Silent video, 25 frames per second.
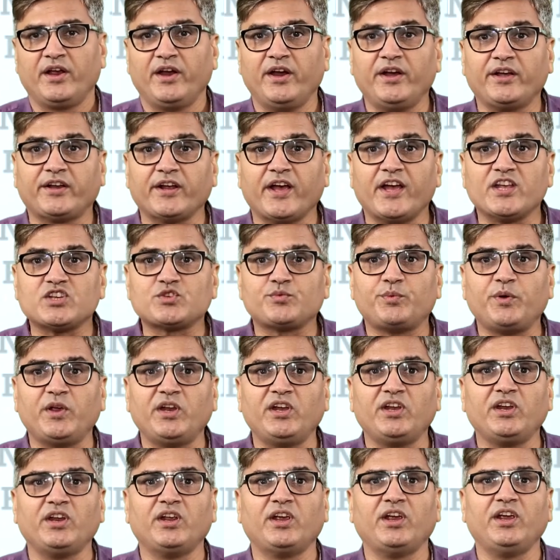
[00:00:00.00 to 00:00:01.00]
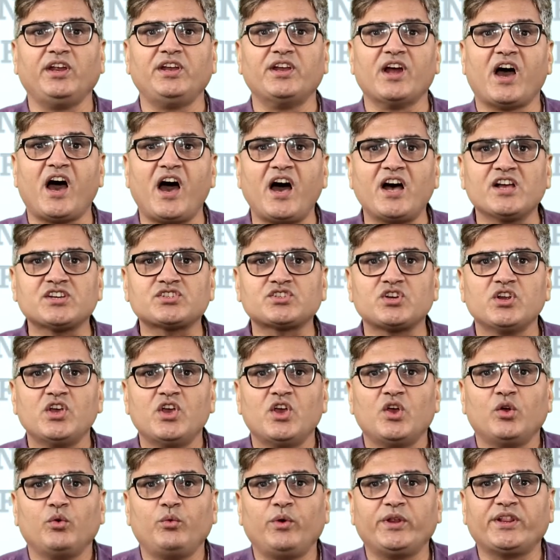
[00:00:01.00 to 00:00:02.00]
It has been enhanced
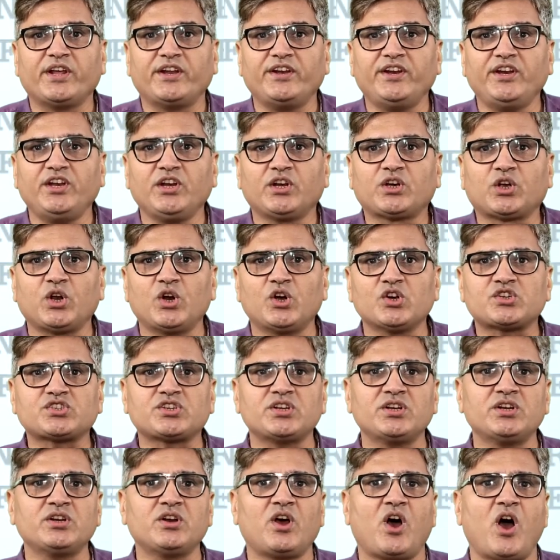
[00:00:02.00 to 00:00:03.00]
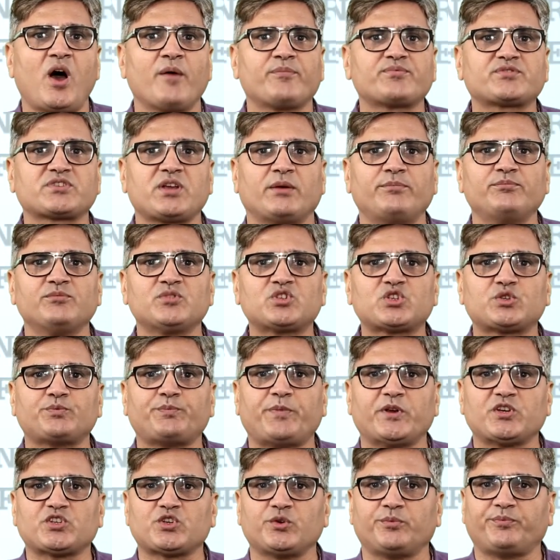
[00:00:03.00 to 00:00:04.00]
with an inclusion of some
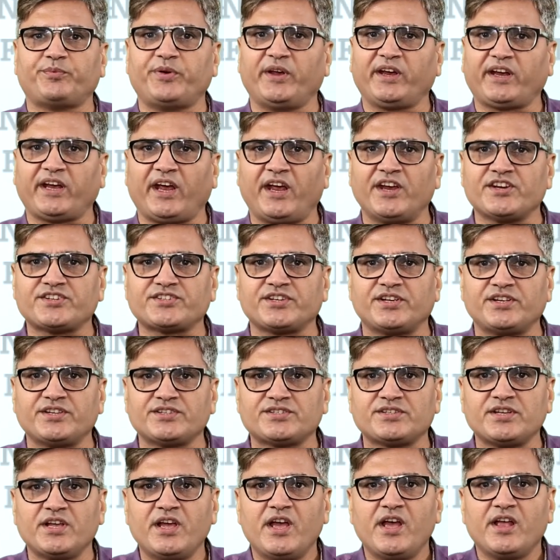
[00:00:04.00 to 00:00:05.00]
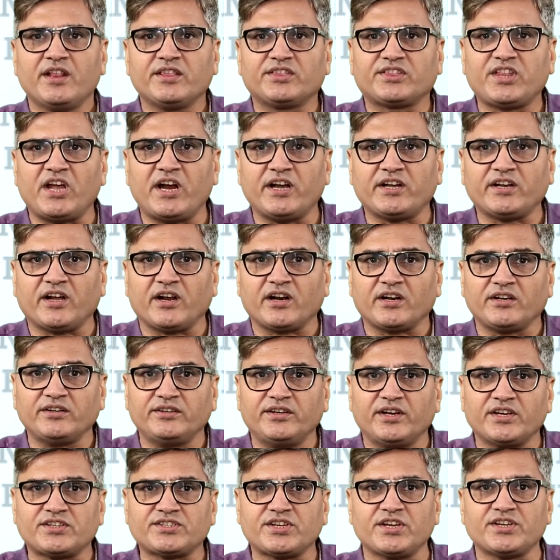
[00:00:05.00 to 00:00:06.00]
specifications that are
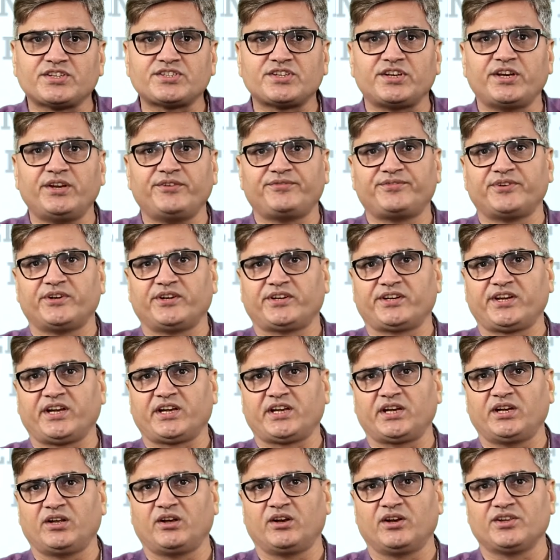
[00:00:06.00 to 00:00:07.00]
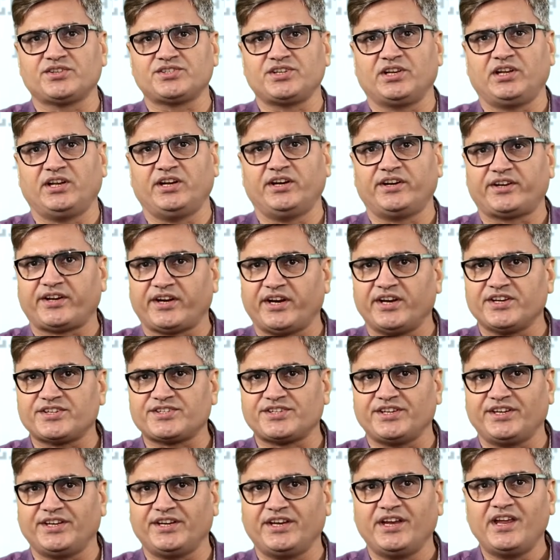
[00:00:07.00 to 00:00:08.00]
necessary for technology
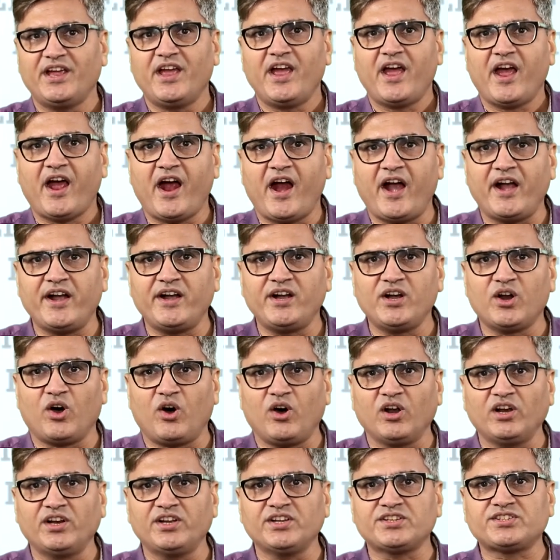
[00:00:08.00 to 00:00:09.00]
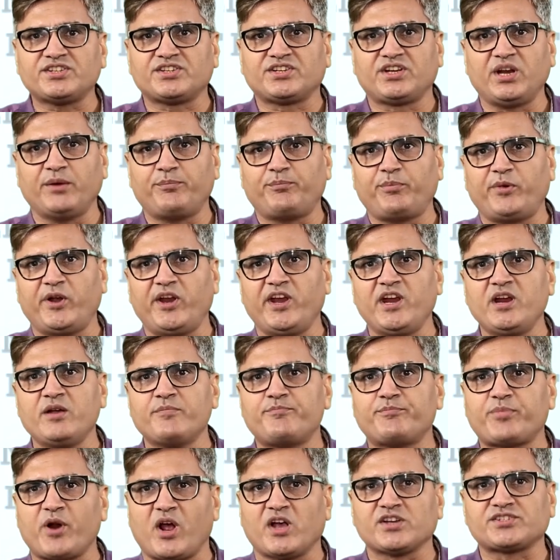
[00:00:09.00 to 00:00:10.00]
literacy and knowledge
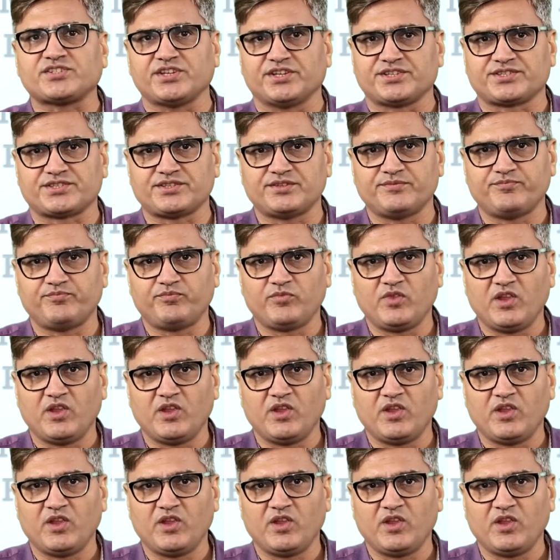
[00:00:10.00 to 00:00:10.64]
deepening process.